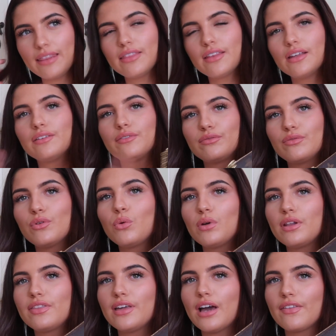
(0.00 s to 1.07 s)
in
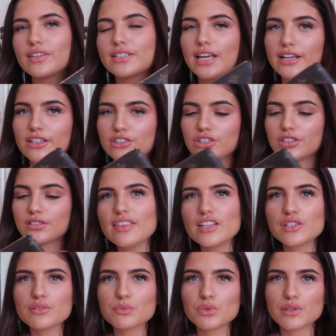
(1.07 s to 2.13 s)
all of the other textures. I think
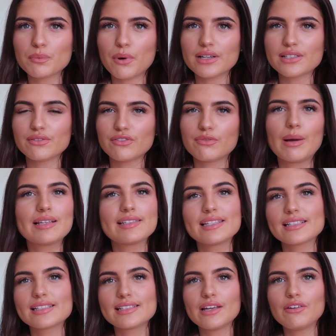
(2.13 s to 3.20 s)
this was a present for my
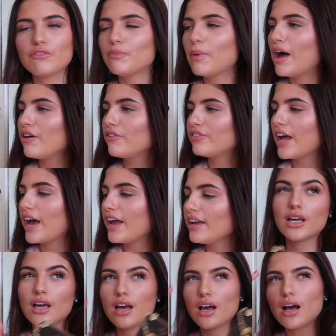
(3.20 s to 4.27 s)
16th
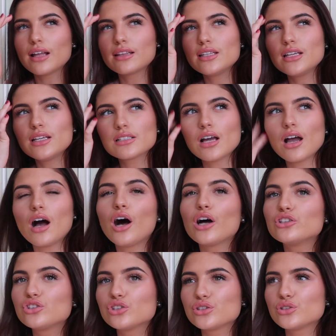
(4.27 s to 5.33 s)
birthday. I think it's like
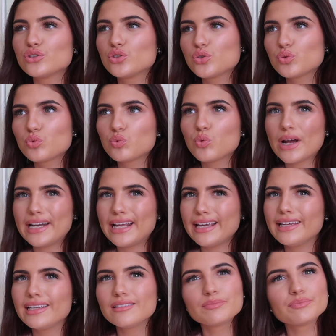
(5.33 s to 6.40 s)

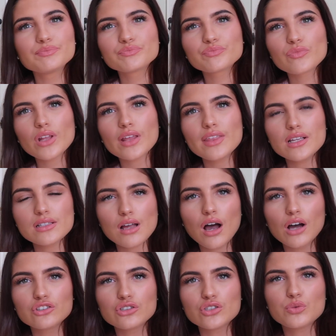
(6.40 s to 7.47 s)
120. I think it's
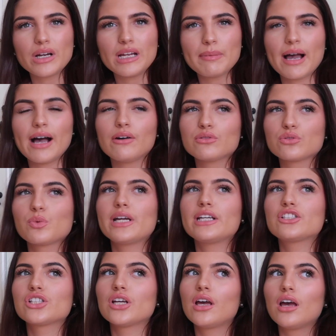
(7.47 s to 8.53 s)
like £120,
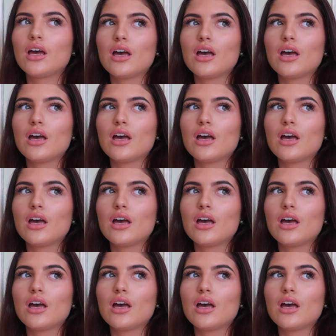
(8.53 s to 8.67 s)
which,